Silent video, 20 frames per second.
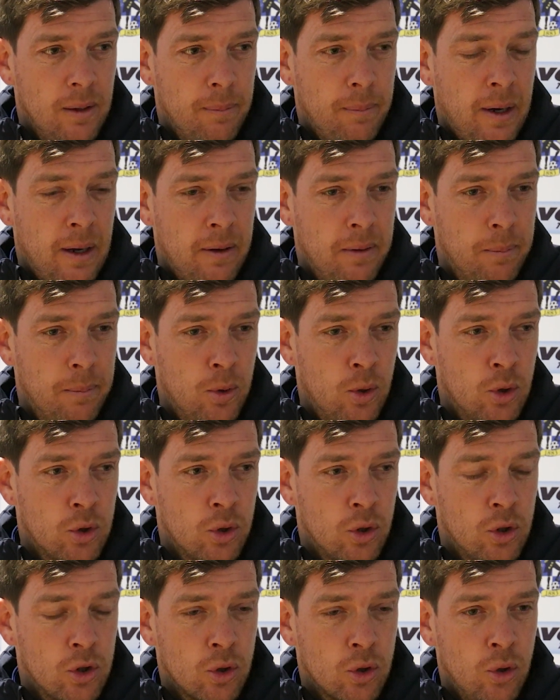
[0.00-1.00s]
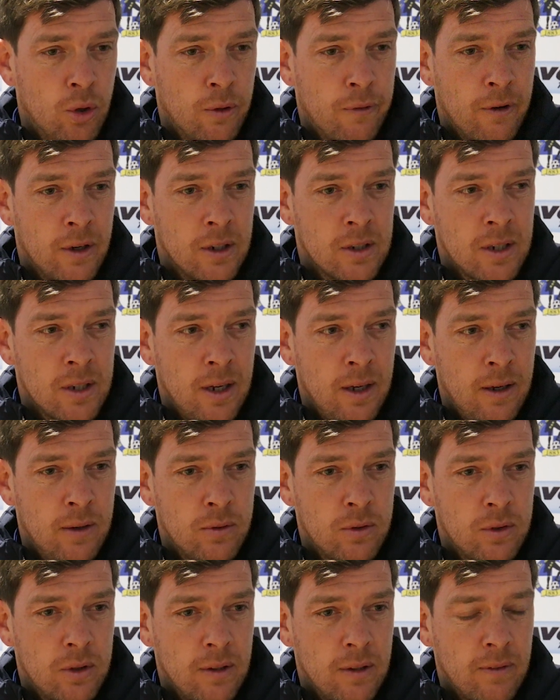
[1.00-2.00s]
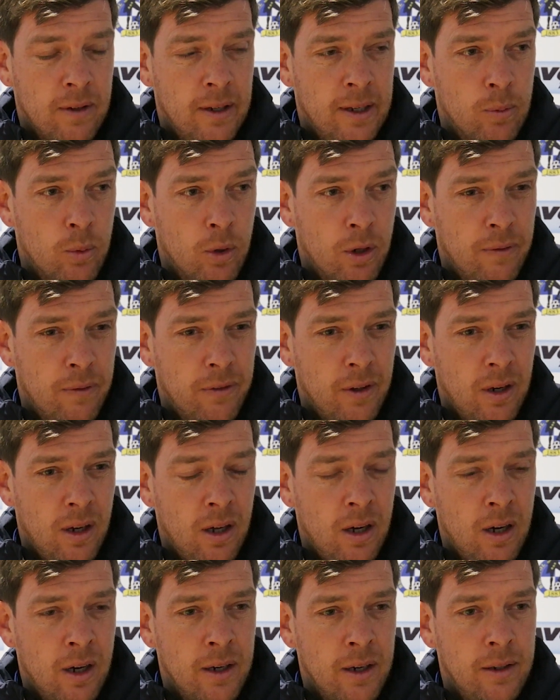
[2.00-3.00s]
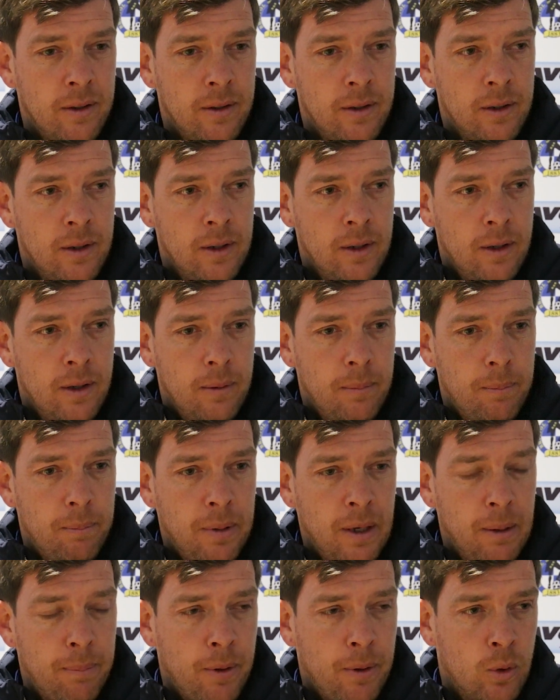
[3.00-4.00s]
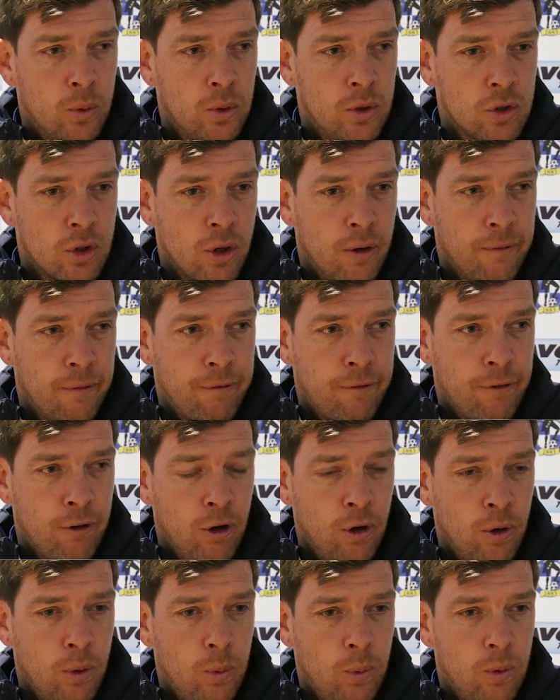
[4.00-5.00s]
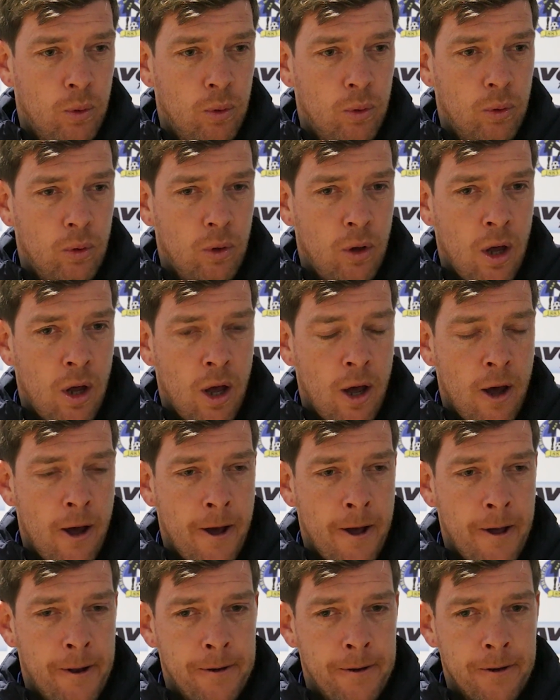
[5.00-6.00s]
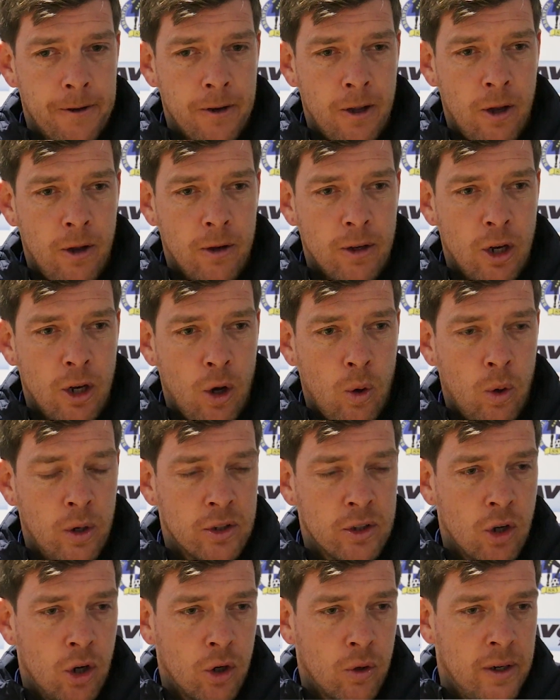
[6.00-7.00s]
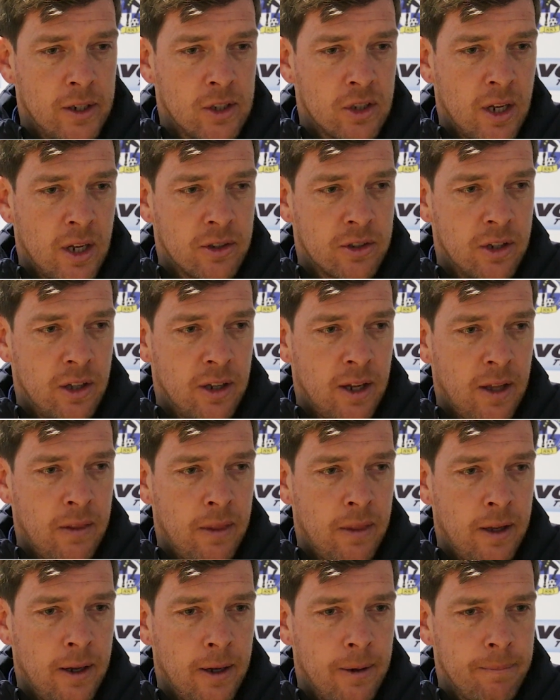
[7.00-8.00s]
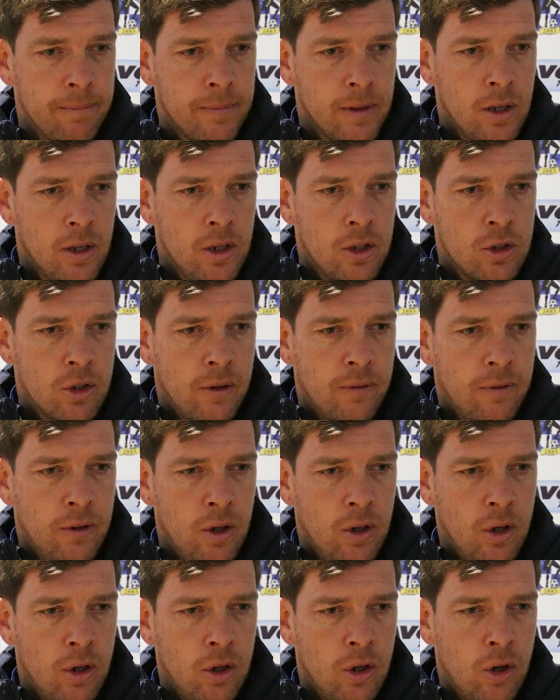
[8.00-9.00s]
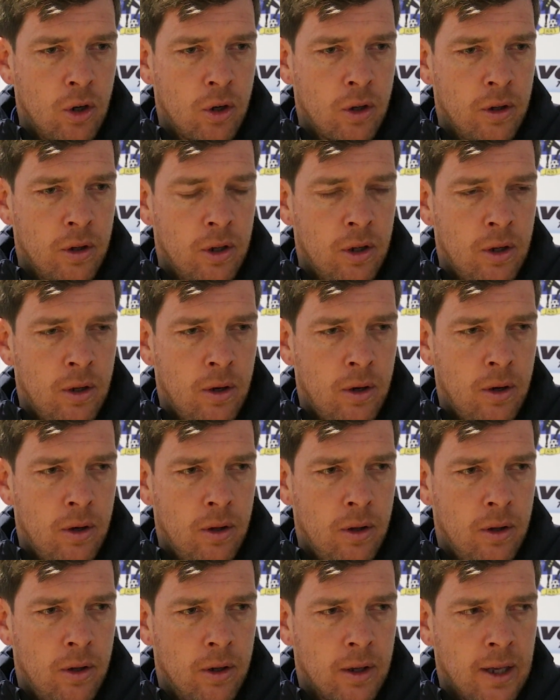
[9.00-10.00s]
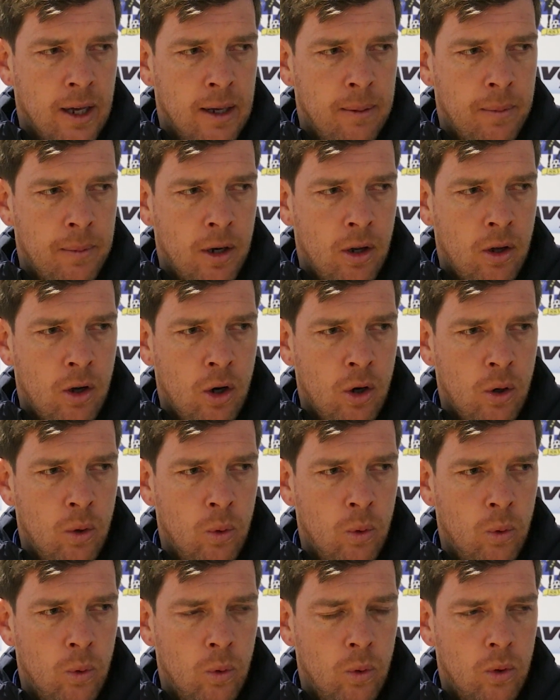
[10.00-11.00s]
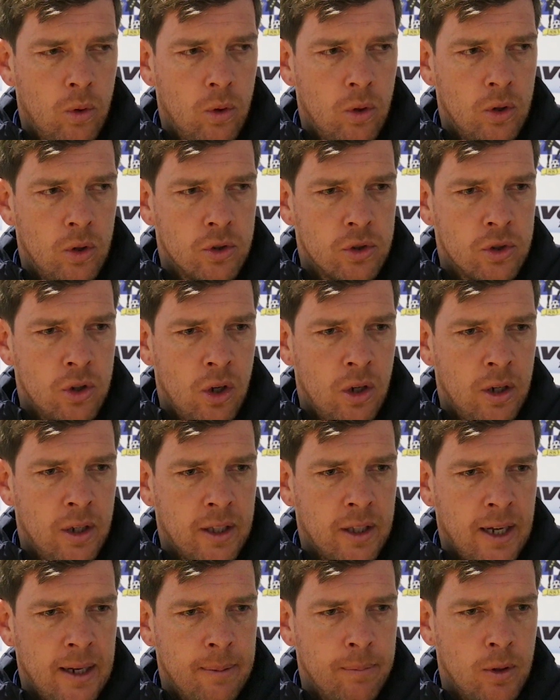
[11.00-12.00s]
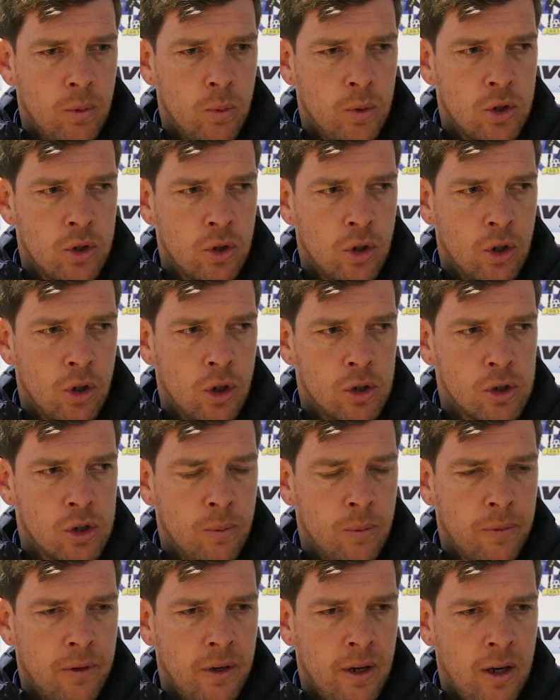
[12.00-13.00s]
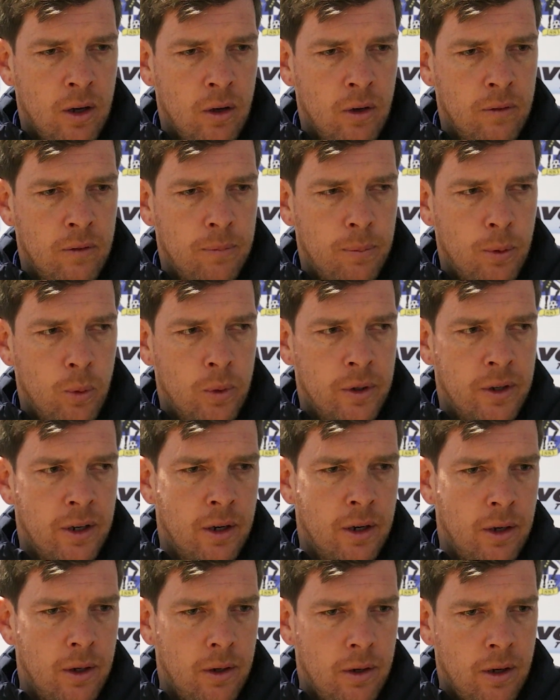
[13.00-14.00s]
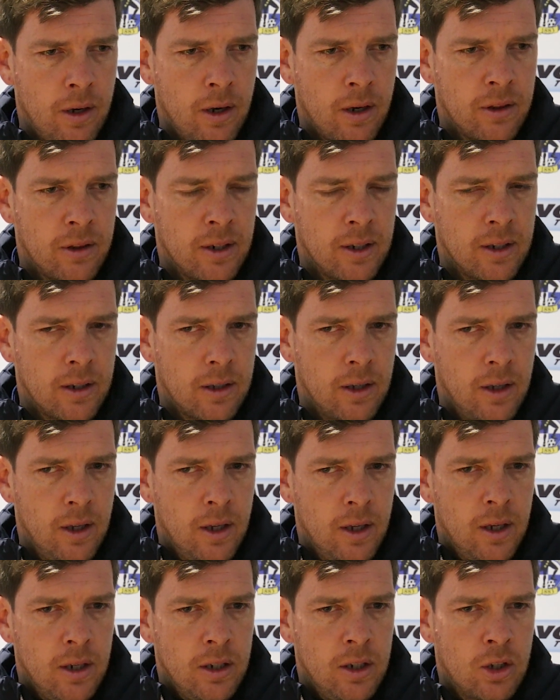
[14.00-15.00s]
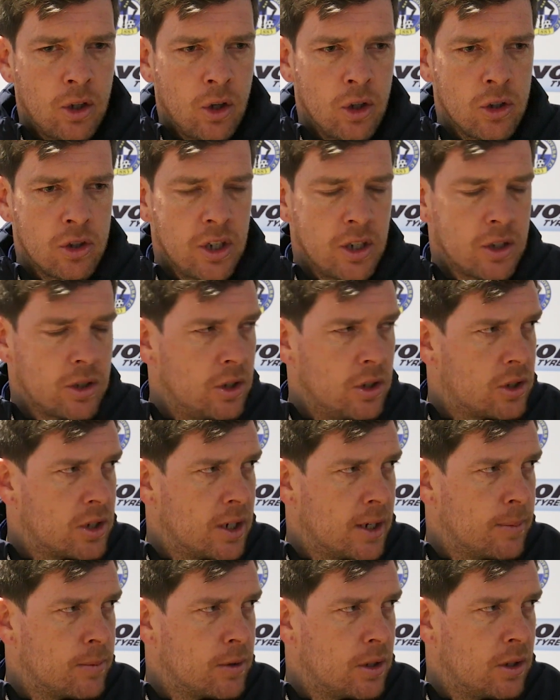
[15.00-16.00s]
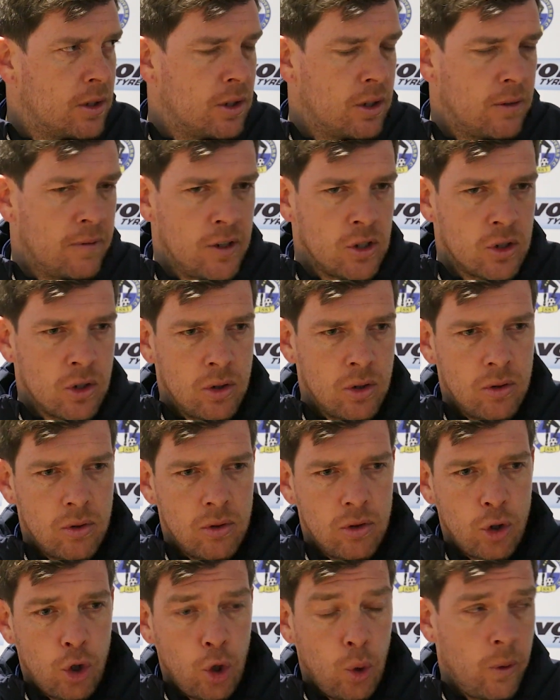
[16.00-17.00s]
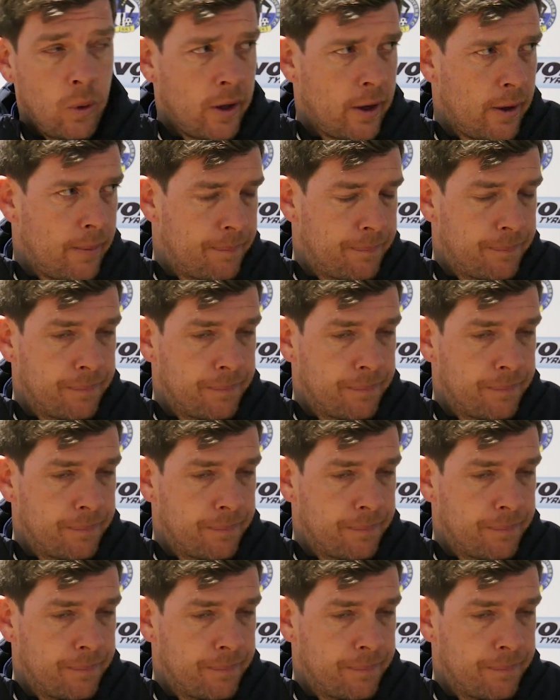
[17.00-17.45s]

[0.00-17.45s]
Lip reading: Byron Moore should have scored for ourselves. They cleared one off the line. Billy Bowden's gone through, and you know, Ollie's got a great chance at the end there. So if you look at the game in a whole, it's certainly a game that we should have got something out of, but we didn't. And I think your consistent teams in the division do that.